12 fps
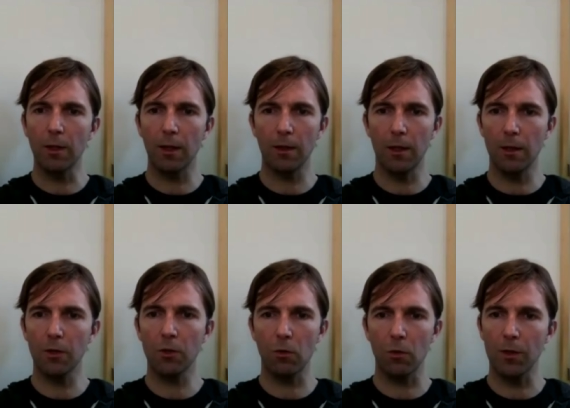techniques
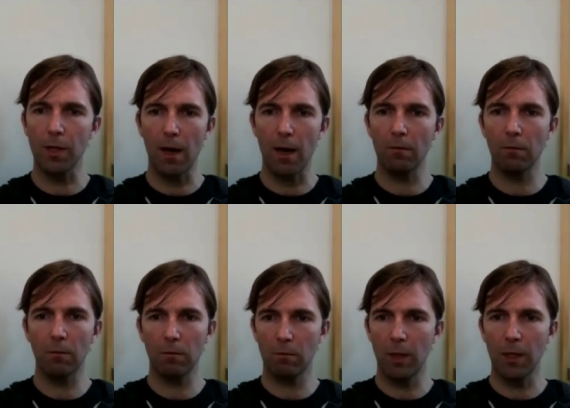towards that
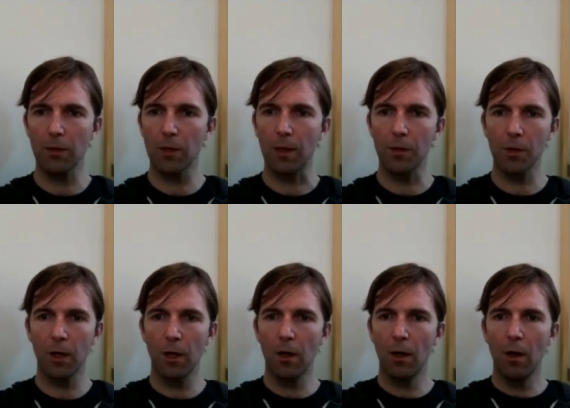makes sense.
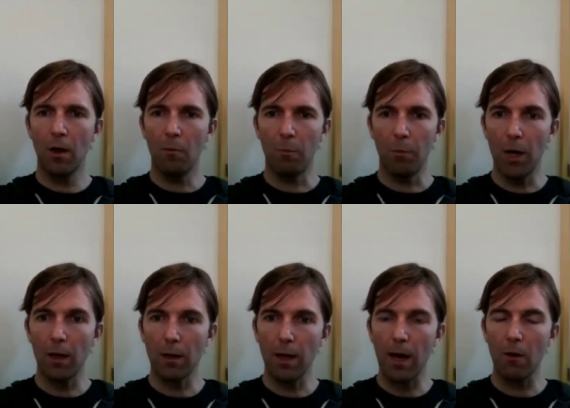Mm-hmm. But
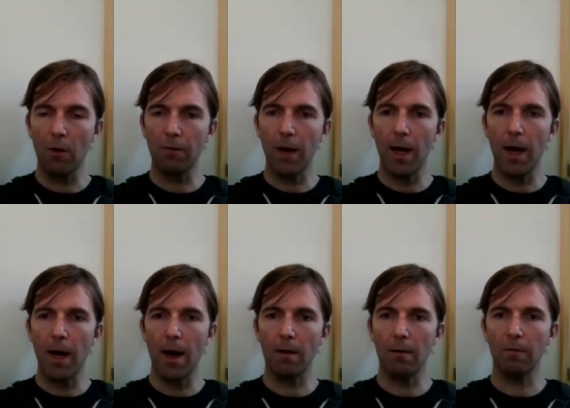now, if I
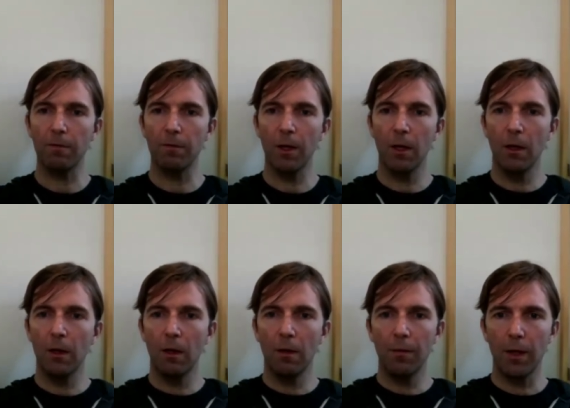have,
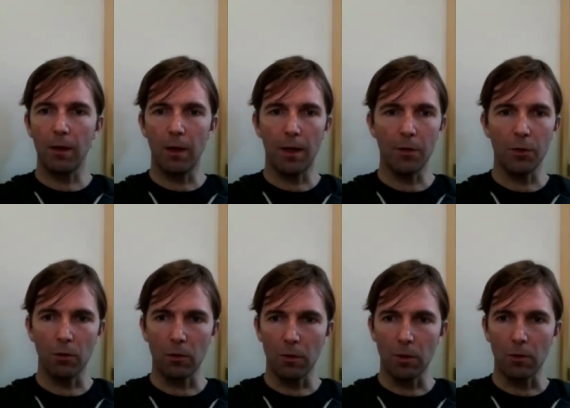as
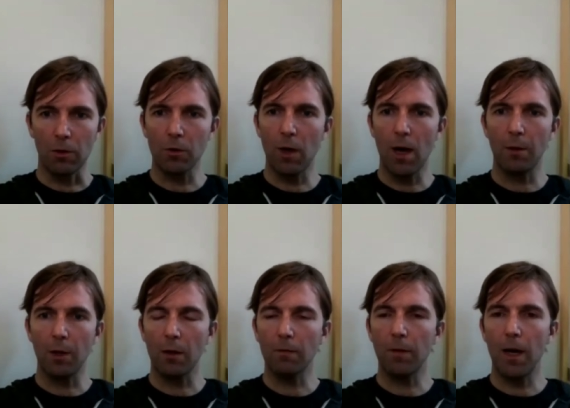you're you're
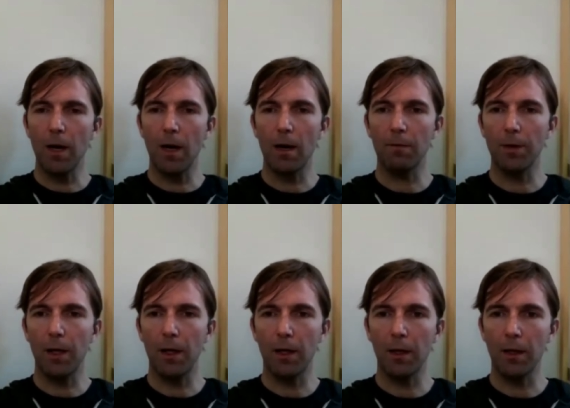describing, if I have
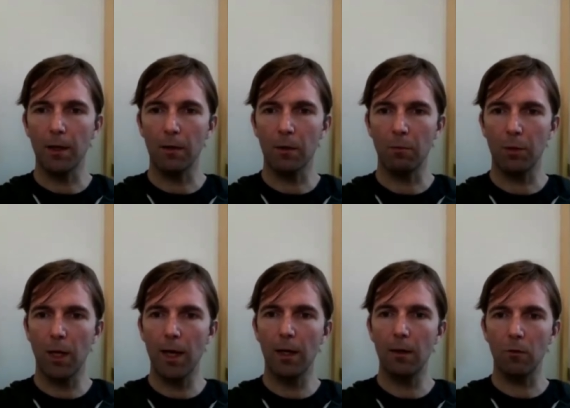a
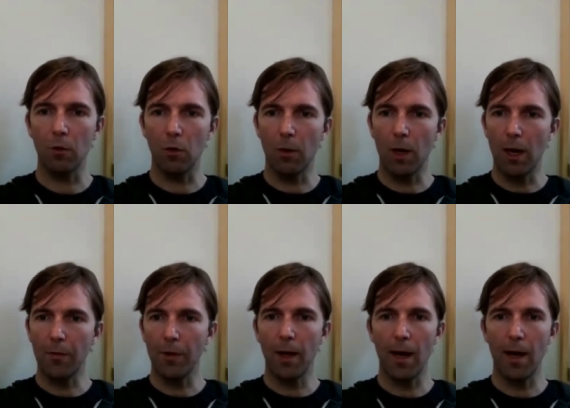compliant robot
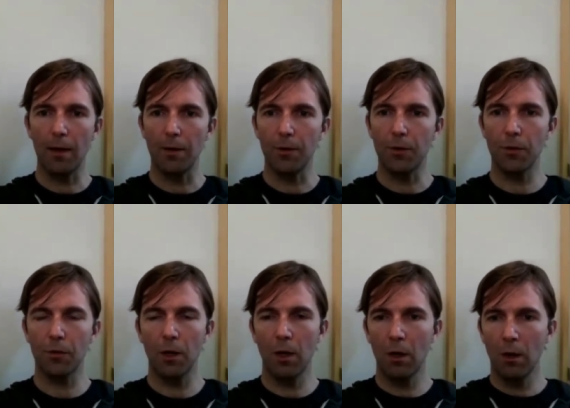that
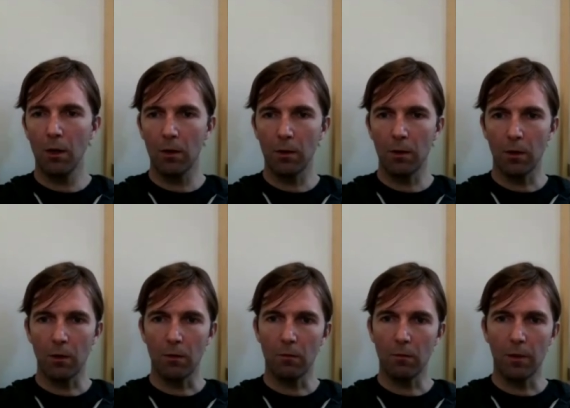has, you
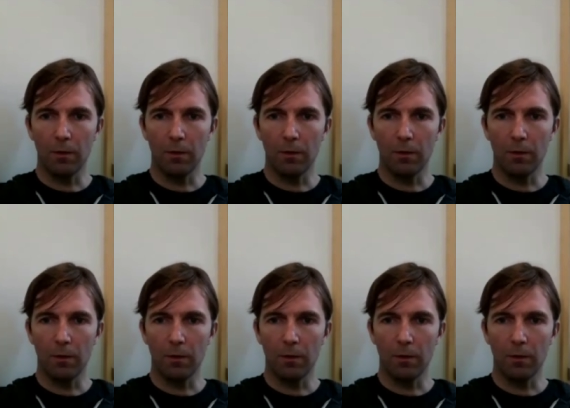know,